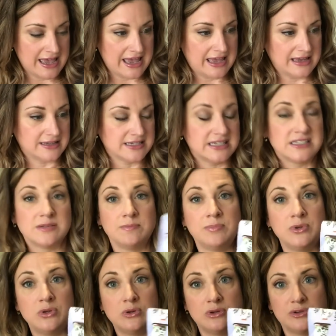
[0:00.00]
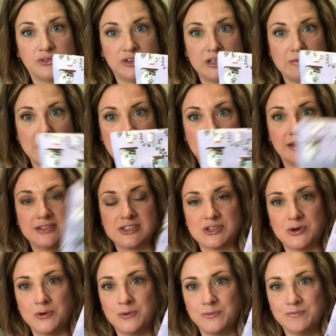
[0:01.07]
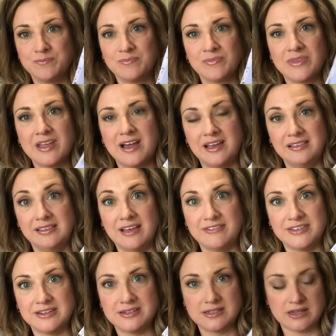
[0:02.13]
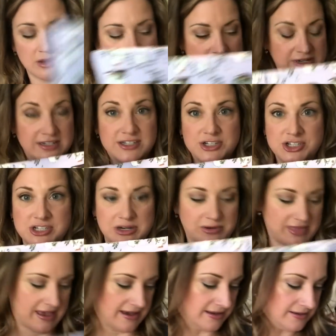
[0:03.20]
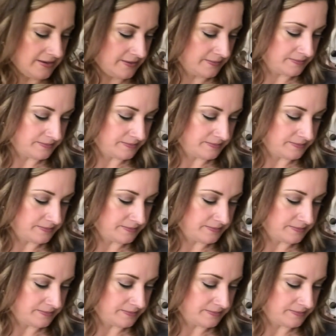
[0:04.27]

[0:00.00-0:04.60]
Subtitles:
and it's beautifully made. So I love it. I wanted to share that.